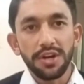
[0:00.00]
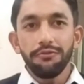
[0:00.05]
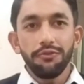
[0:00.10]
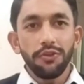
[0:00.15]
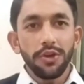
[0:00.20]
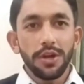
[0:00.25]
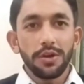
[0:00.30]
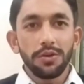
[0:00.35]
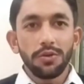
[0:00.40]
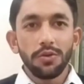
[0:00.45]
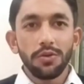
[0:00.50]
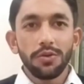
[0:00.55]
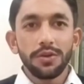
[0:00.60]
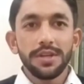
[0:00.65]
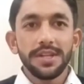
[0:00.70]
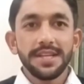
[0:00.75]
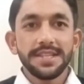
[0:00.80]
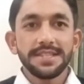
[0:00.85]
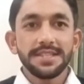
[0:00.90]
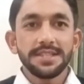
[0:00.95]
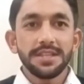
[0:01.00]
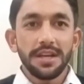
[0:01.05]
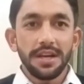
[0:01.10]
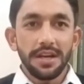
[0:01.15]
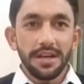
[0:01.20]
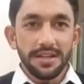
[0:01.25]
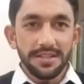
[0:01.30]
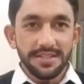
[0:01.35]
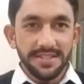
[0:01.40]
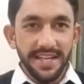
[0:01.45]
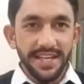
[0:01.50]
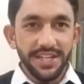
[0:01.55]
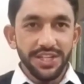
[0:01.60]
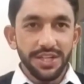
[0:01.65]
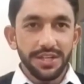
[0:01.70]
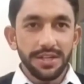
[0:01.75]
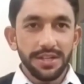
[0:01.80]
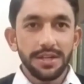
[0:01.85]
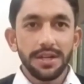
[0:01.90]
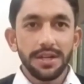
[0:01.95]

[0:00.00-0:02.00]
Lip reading: If we conclude this session,